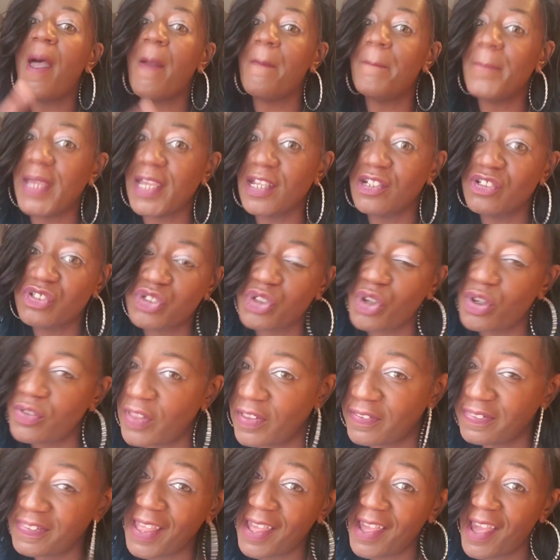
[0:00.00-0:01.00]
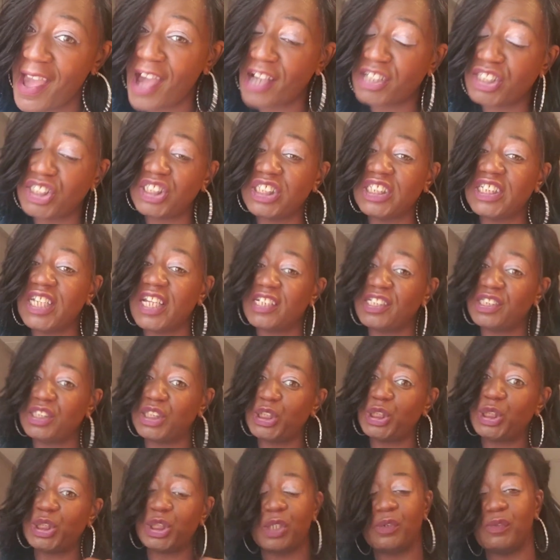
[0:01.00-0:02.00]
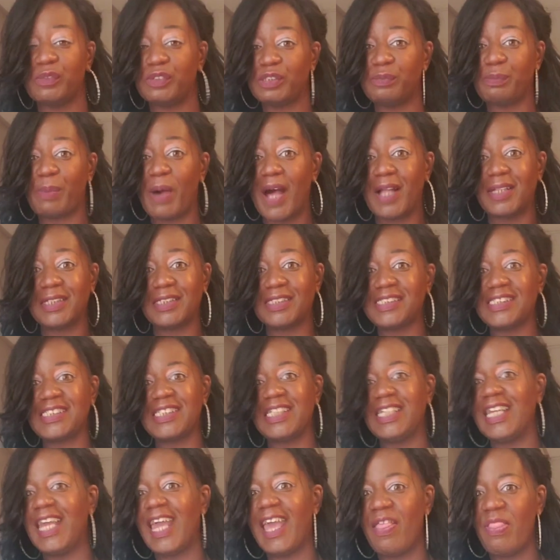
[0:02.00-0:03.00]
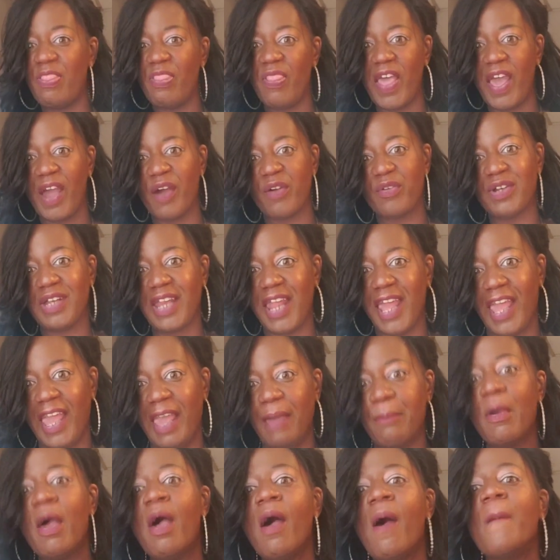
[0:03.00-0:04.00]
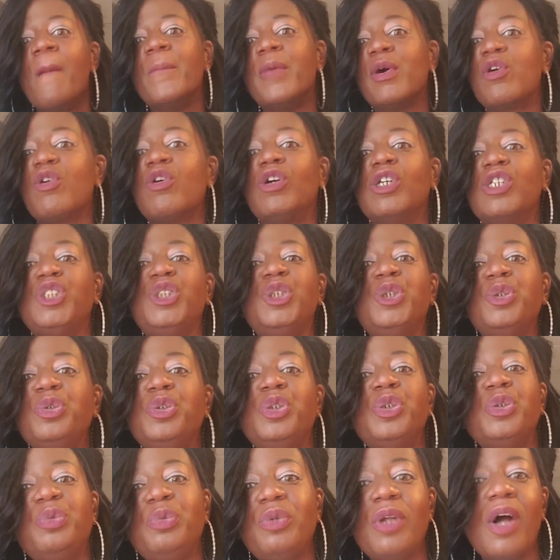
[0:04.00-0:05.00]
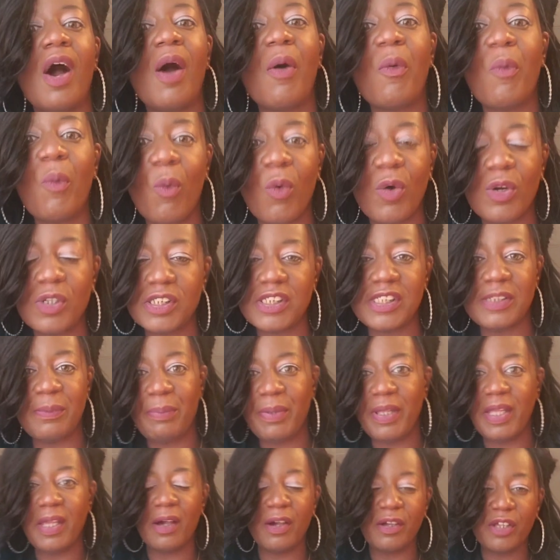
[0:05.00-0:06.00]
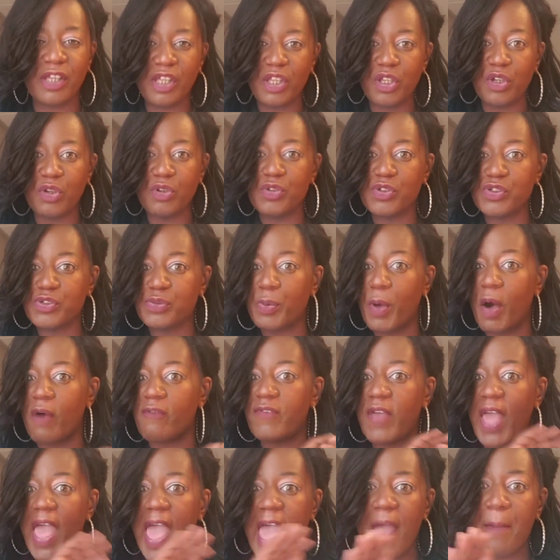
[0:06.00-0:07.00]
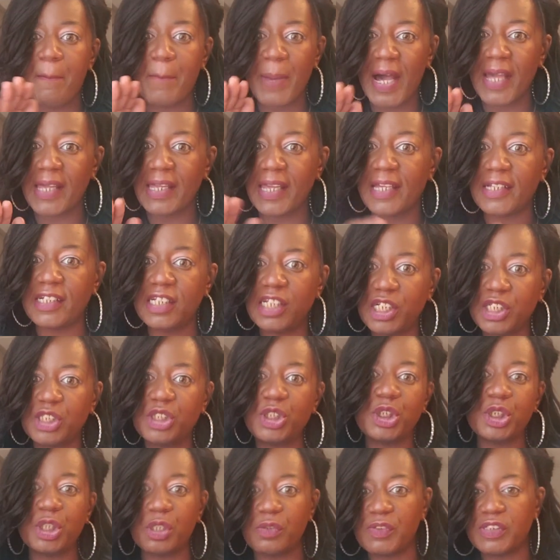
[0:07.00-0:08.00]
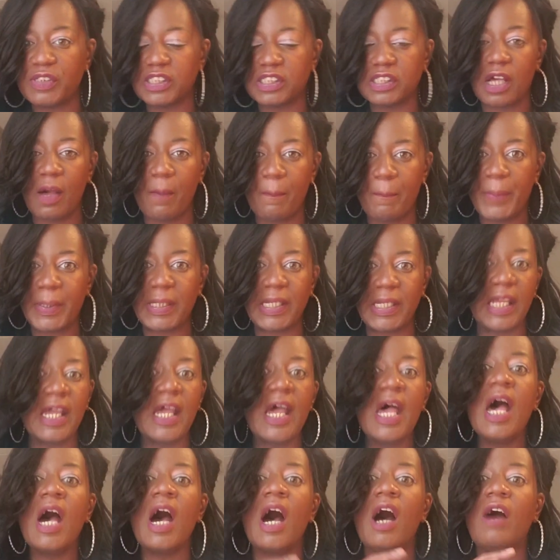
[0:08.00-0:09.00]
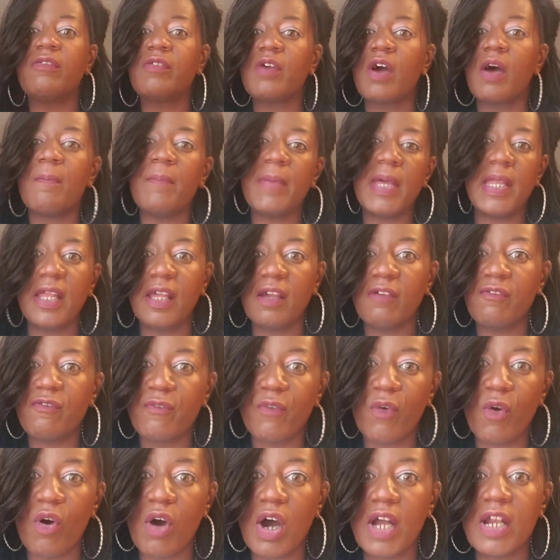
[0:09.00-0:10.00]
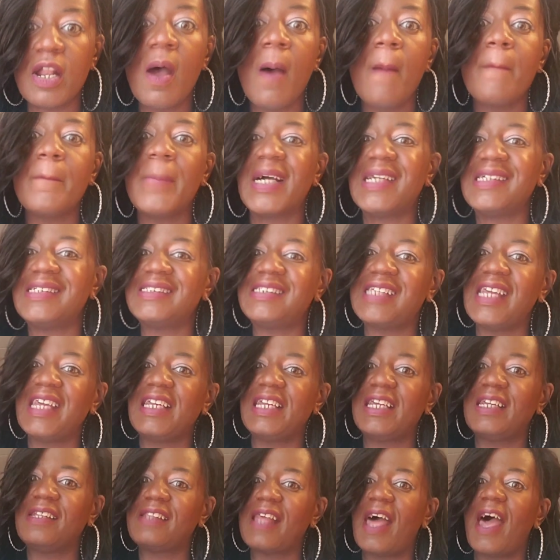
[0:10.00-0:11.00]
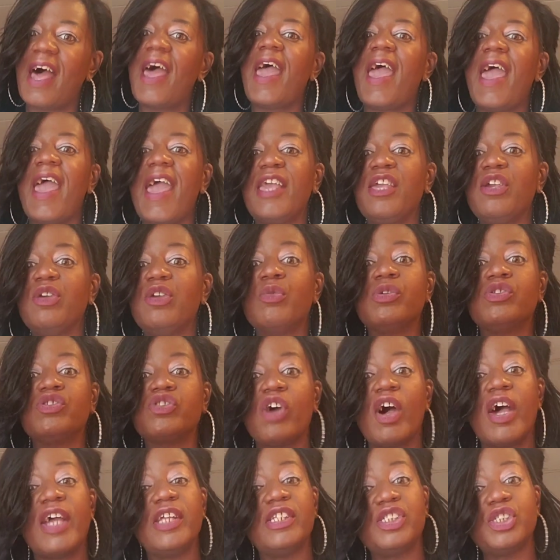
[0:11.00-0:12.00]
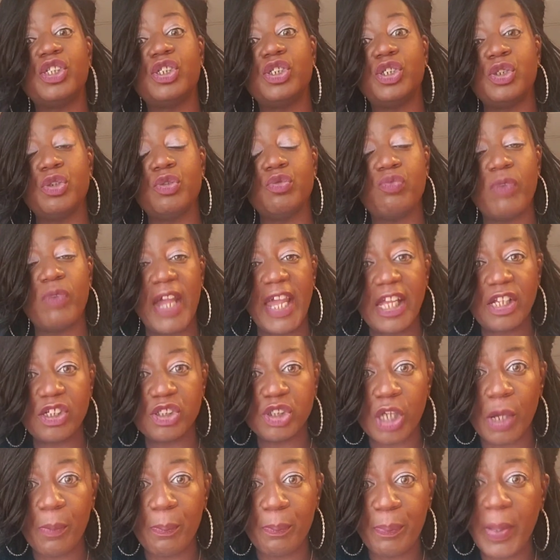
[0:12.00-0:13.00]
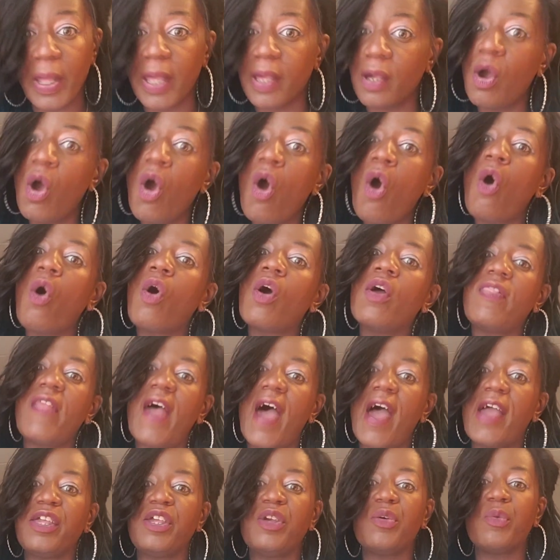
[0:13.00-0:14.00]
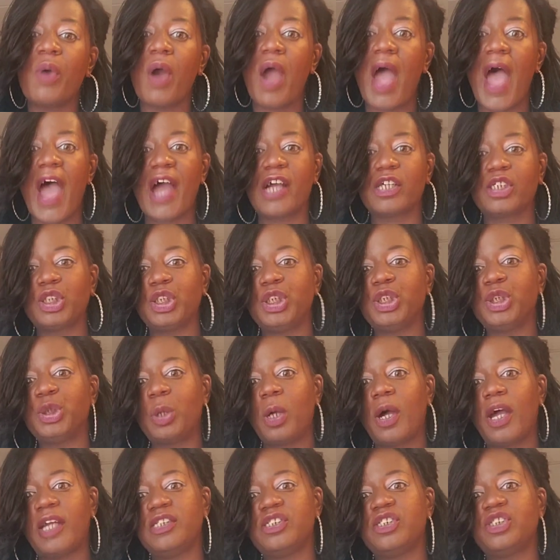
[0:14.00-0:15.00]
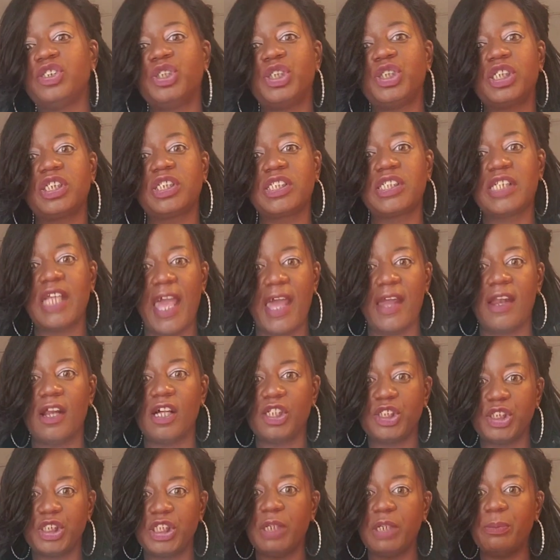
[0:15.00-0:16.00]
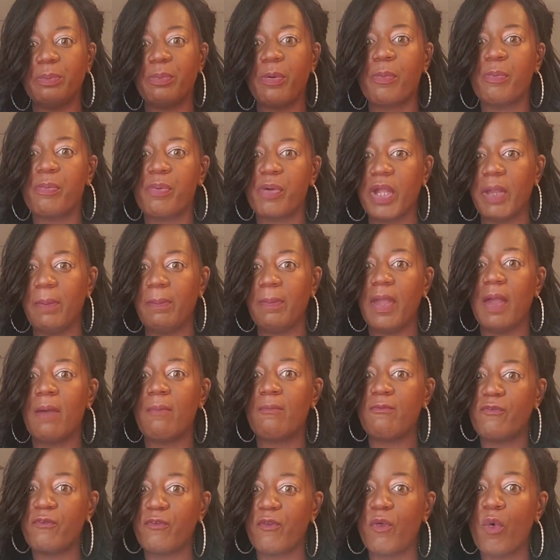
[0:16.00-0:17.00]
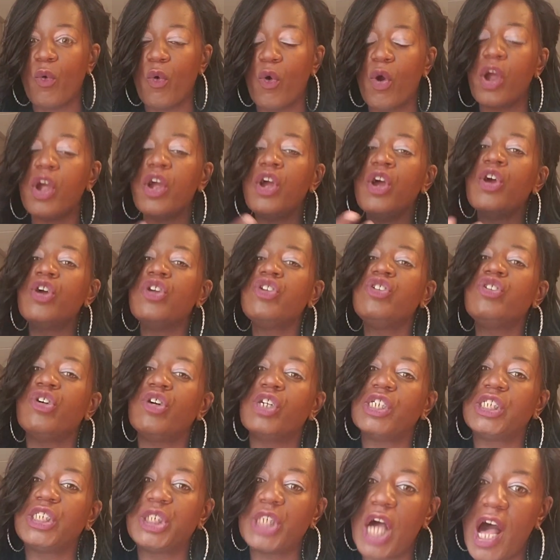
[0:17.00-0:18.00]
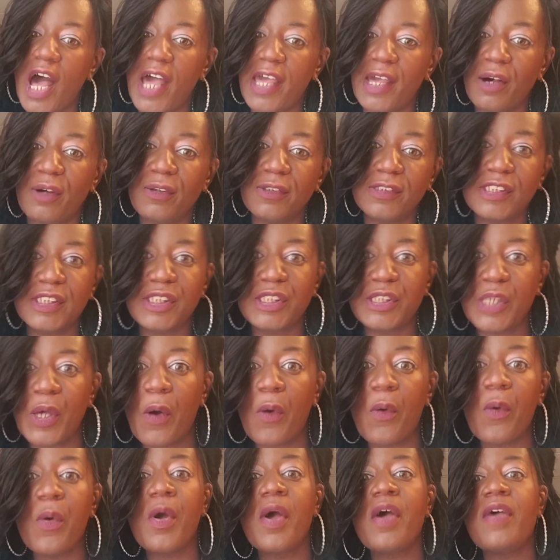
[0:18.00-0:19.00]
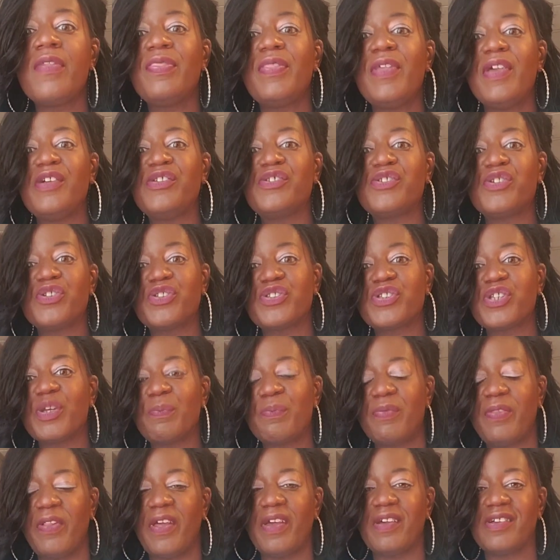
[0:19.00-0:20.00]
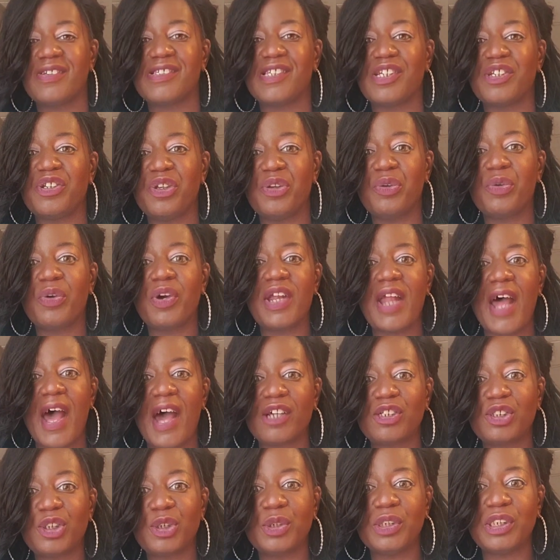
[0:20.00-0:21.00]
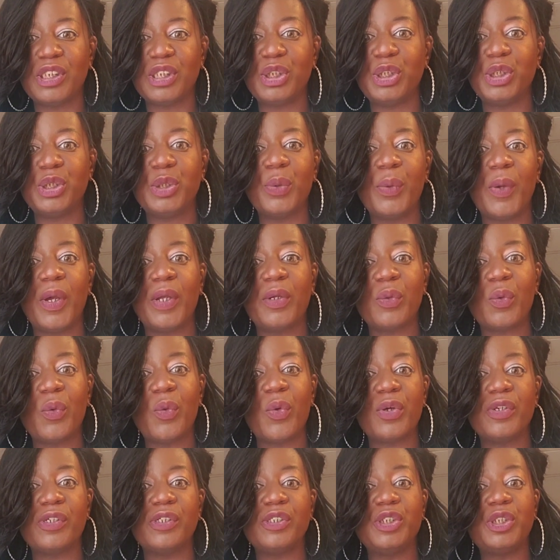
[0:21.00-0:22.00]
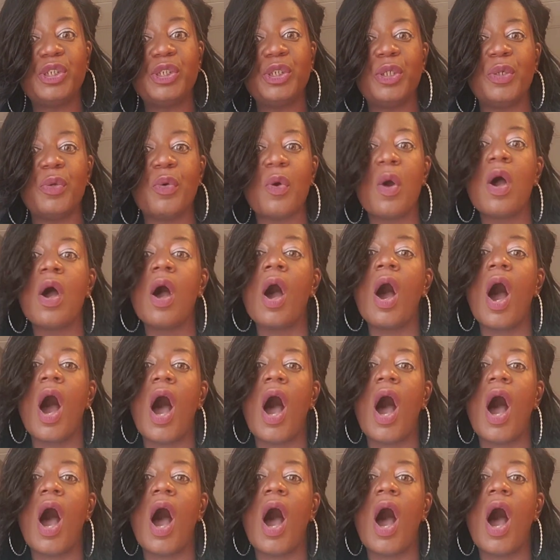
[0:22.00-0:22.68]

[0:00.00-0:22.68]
and make sure that they actually get an insurance policy in their name, because you do not want to be accused of by any insurance company of committing fraud by stating that, hey, you were trying to do rate jumping, or that you were actually trying to just get a cheaper premium for your child. So these are some things that you could actually do in order to